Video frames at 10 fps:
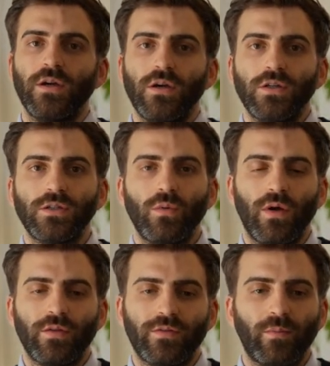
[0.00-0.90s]

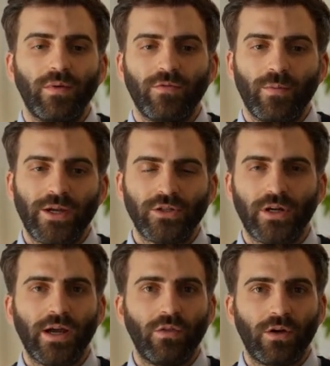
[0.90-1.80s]
So some information
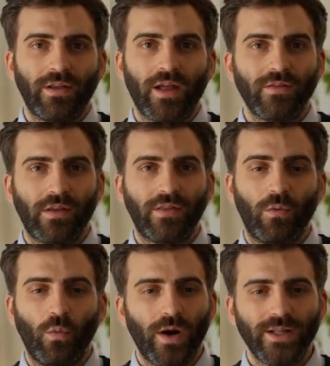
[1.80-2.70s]
I looked at said
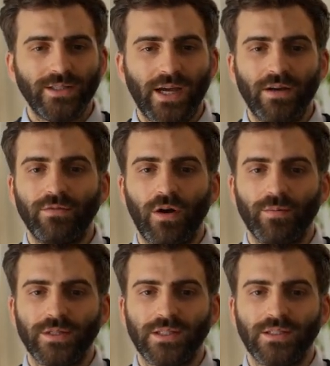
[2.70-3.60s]
that 1 in 10
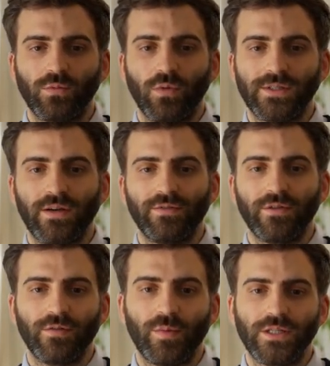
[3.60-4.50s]
pharmacists will suffer
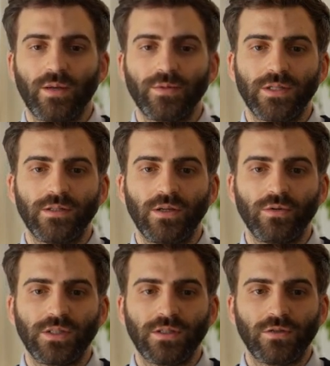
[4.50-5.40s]
from a substance
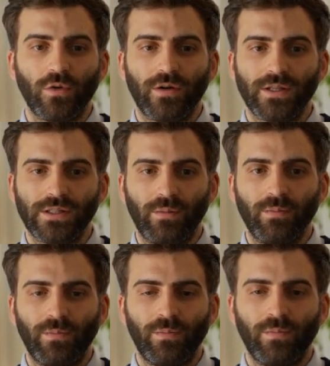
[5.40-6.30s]
use disorder at some
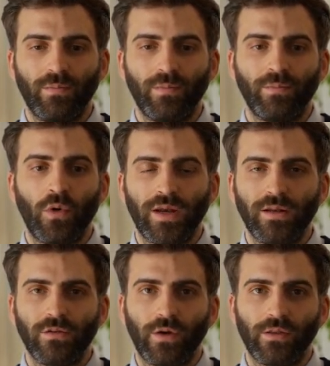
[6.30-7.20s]

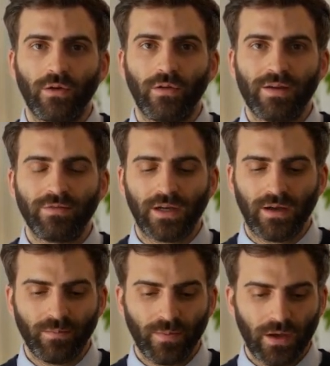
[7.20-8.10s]
point during their
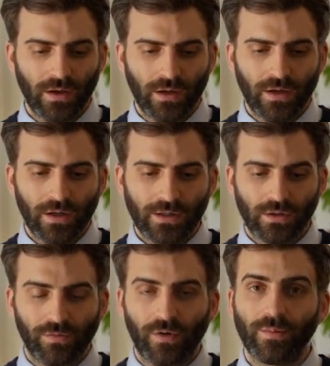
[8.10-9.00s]
lifetime.
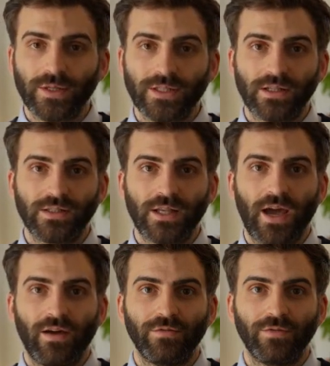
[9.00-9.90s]
So pharmacists
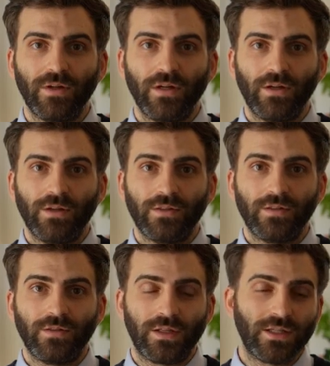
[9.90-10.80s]
have
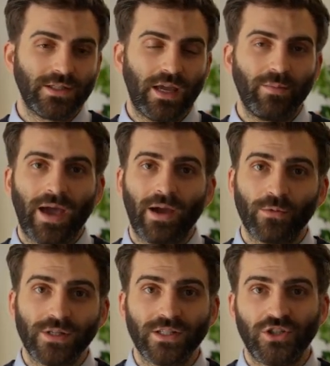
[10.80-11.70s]
these same
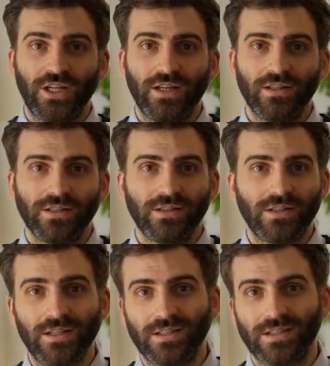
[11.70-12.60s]
at-risk genes,
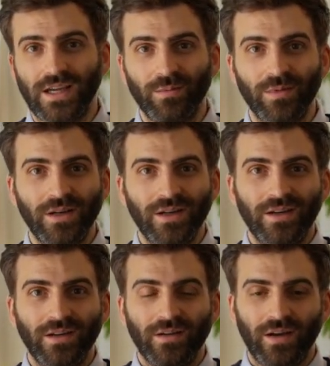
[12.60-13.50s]
these same
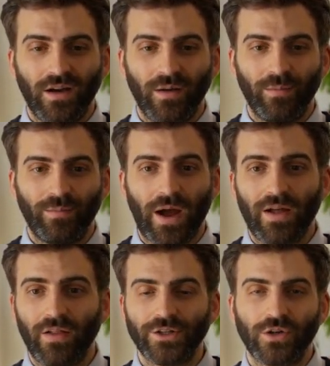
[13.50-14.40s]

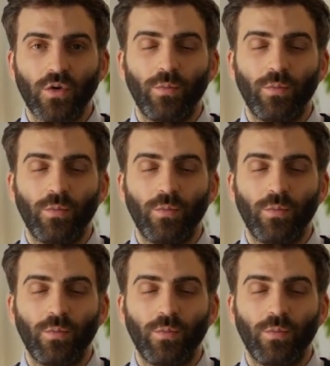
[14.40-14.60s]
biological